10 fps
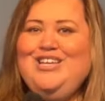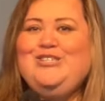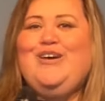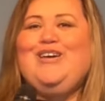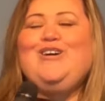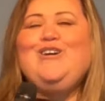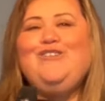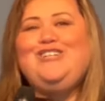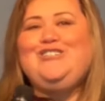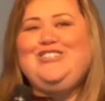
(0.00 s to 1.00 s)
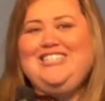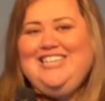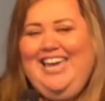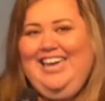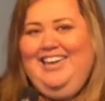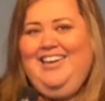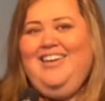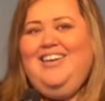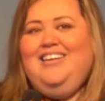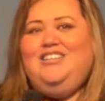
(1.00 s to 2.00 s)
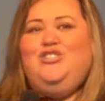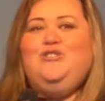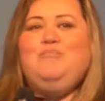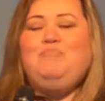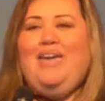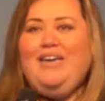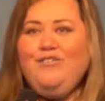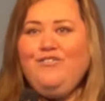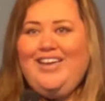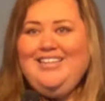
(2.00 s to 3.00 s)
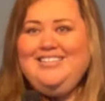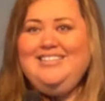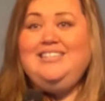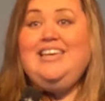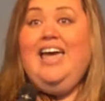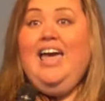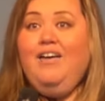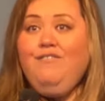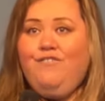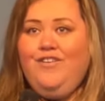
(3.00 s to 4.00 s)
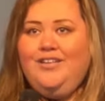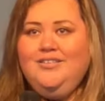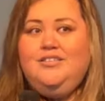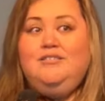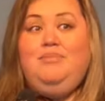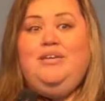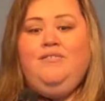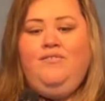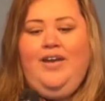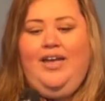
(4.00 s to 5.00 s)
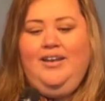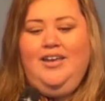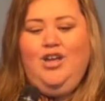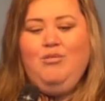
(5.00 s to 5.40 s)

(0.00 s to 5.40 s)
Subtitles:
So I encourage you today to make friends, to have friends, to be a friend,